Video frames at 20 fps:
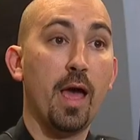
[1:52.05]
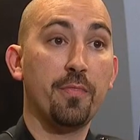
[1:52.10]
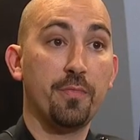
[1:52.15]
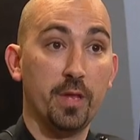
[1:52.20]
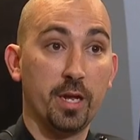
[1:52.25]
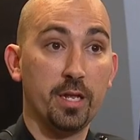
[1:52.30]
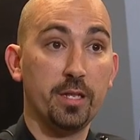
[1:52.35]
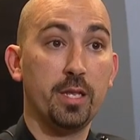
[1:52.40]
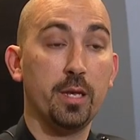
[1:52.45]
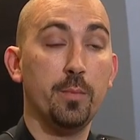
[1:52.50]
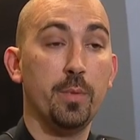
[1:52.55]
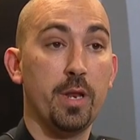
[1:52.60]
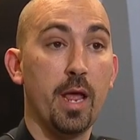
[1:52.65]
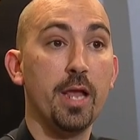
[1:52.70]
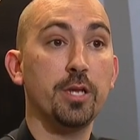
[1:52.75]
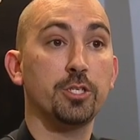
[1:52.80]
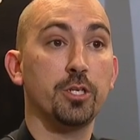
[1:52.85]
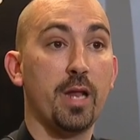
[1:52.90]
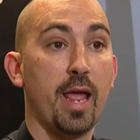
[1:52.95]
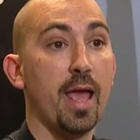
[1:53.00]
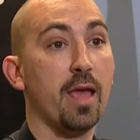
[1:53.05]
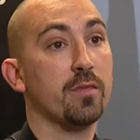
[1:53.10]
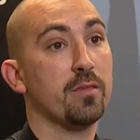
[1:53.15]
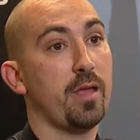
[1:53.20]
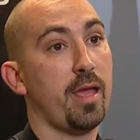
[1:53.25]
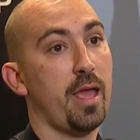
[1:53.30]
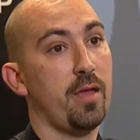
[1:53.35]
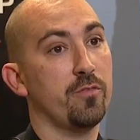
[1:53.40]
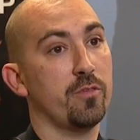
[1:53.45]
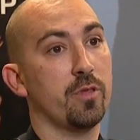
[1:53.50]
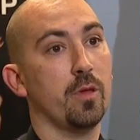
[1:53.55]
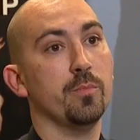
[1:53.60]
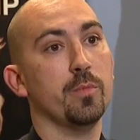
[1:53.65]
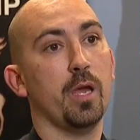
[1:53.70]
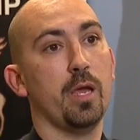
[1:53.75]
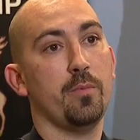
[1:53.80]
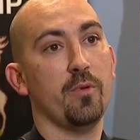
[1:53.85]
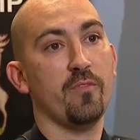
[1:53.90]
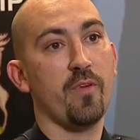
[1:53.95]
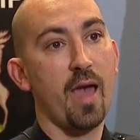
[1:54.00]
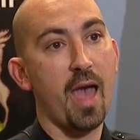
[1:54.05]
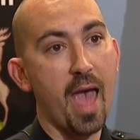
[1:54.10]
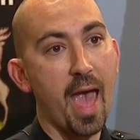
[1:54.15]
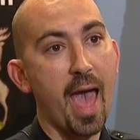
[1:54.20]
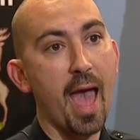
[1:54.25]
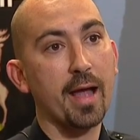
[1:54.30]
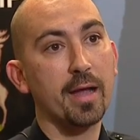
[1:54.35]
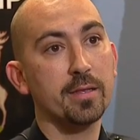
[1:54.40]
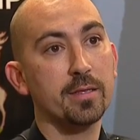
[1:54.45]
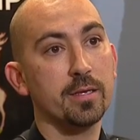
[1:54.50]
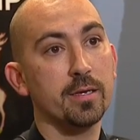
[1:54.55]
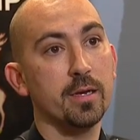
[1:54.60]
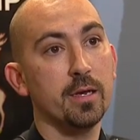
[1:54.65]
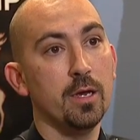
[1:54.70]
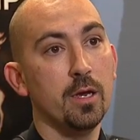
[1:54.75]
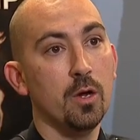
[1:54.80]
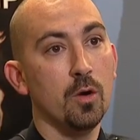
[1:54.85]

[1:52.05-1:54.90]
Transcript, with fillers: ethnic intimidation has to have some type of act